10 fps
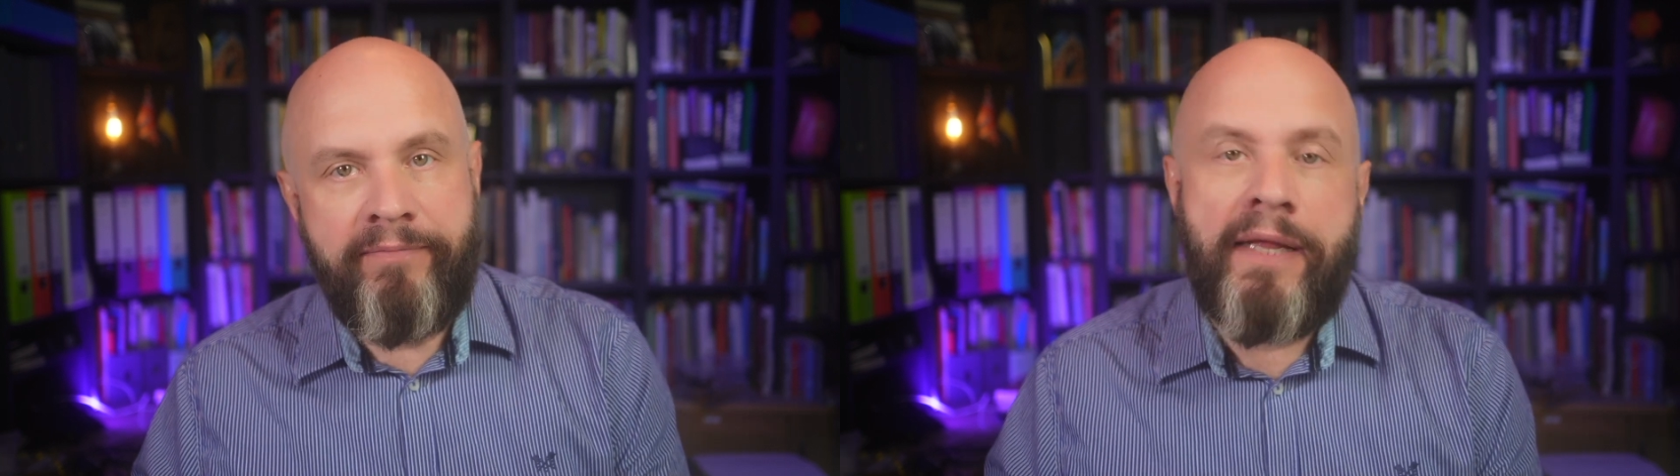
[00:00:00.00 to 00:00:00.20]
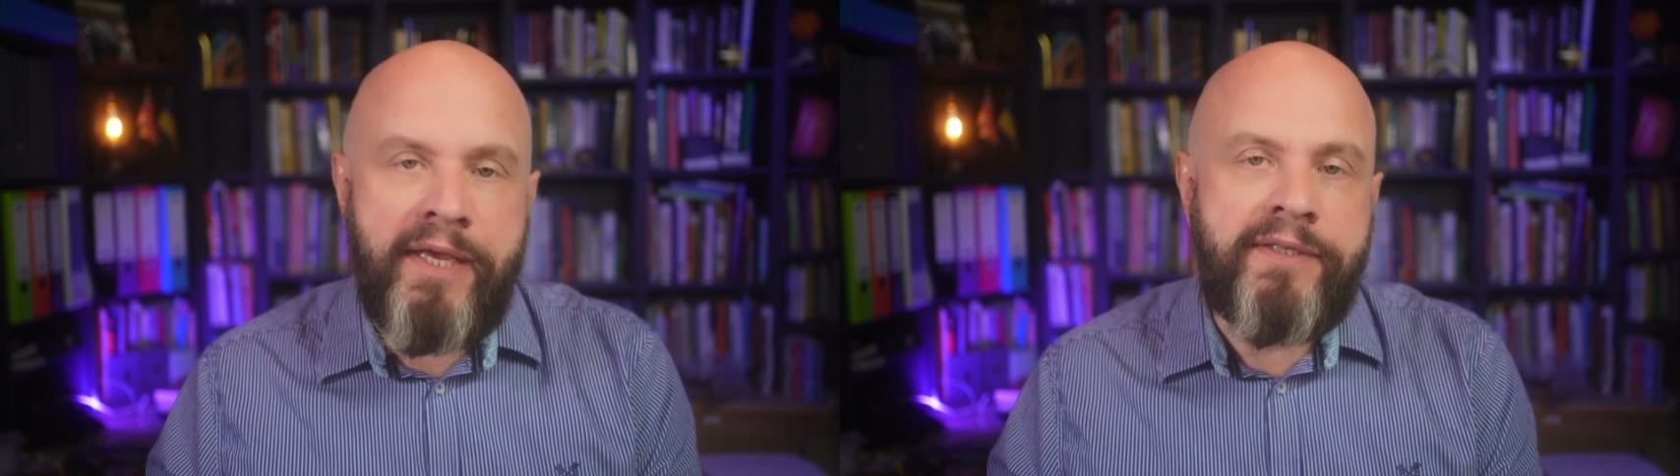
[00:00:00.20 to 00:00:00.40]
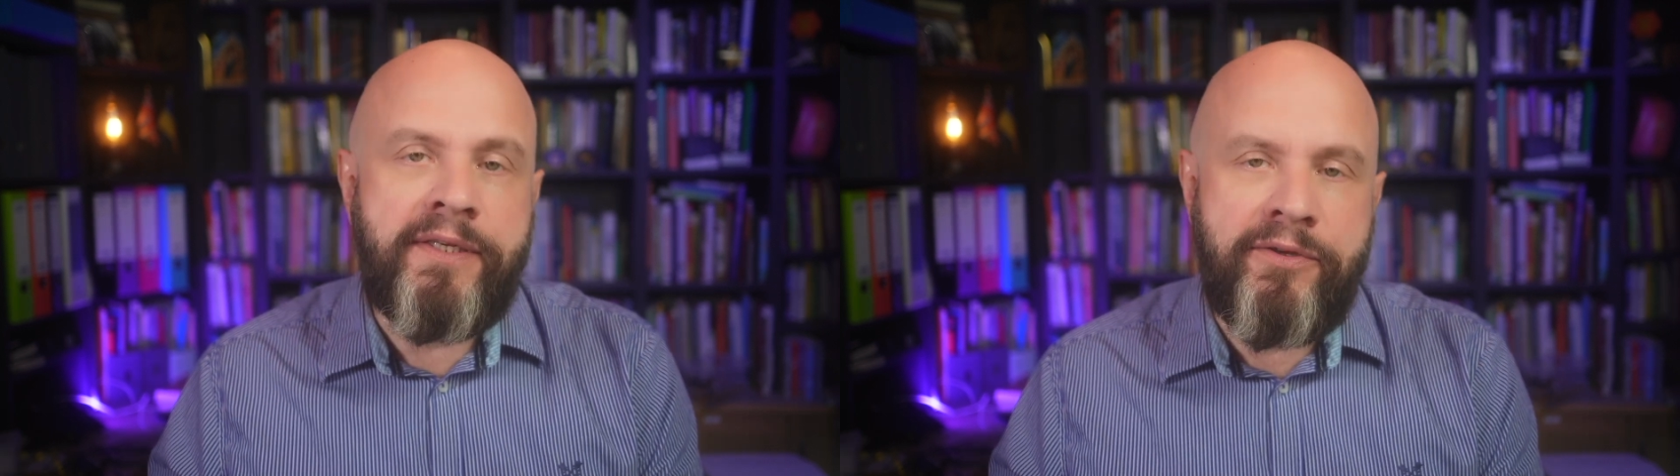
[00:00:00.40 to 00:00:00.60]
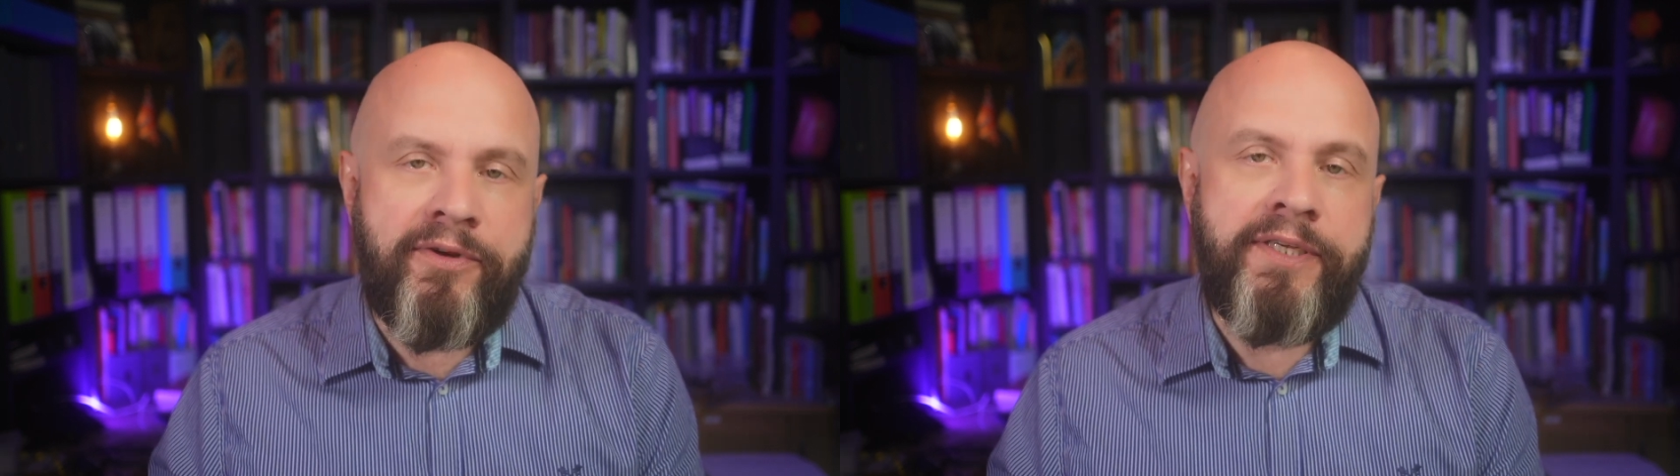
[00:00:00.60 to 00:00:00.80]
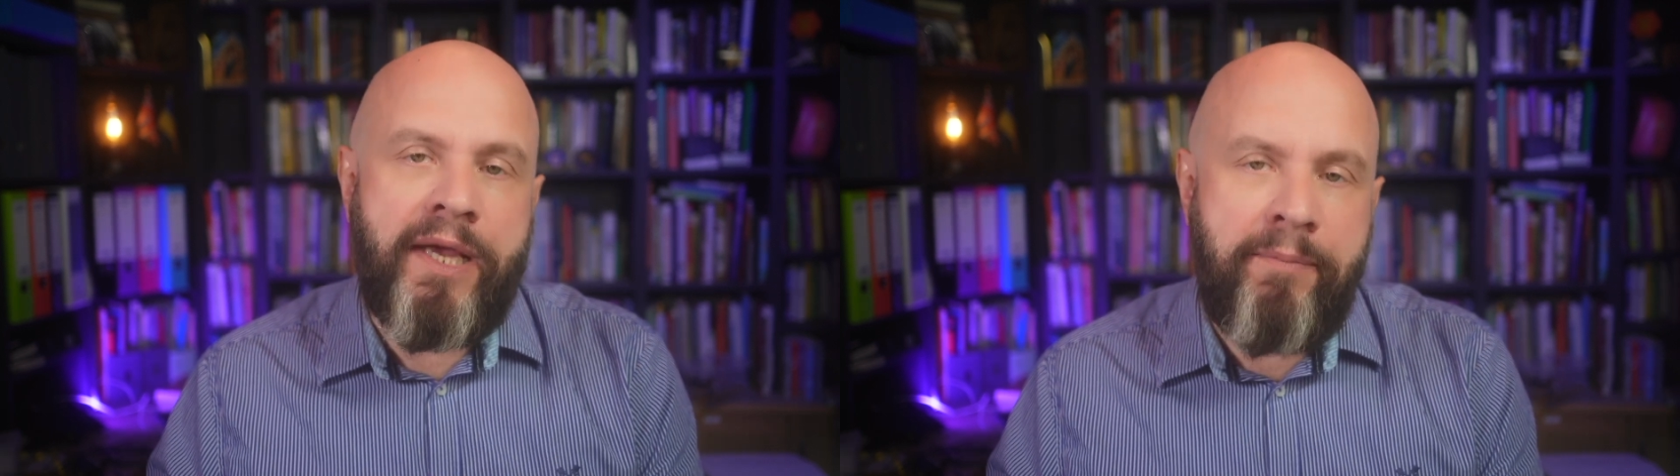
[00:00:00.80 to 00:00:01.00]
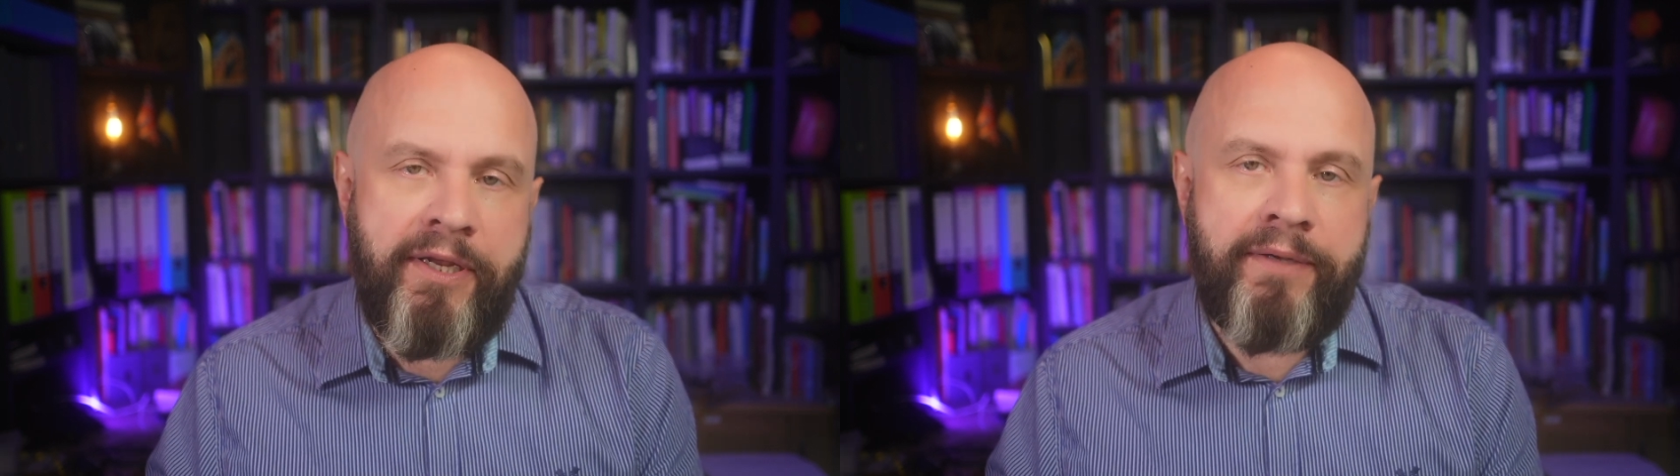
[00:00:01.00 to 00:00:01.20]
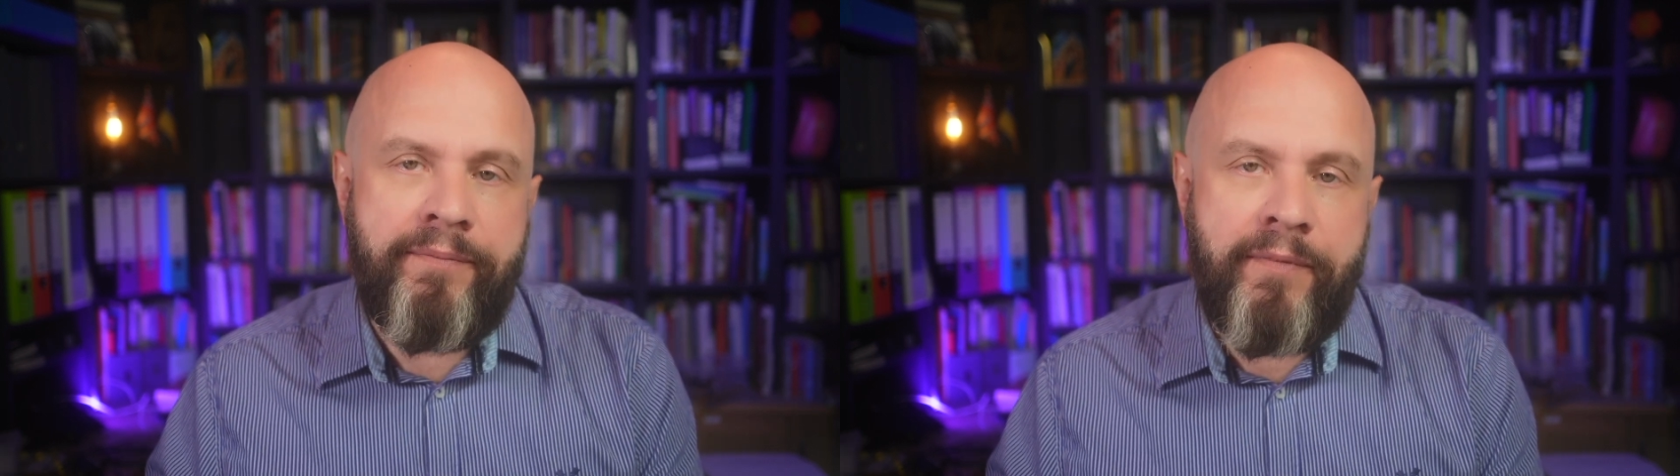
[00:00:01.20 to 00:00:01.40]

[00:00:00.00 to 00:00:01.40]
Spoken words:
And yes, it's already happening.